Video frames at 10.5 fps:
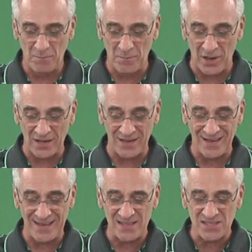but
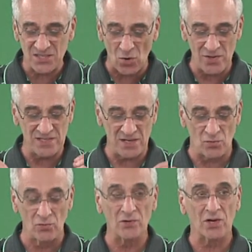it's so easy to
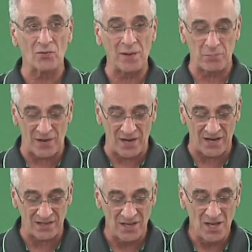ruin a great
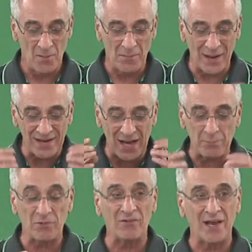product by
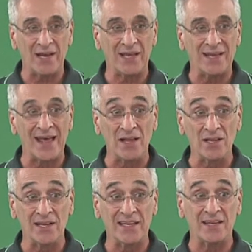not providing an
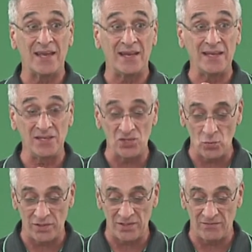elegant and
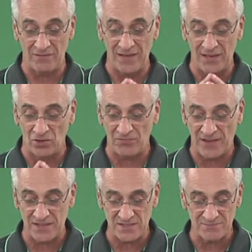intuitive
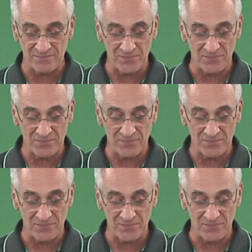interface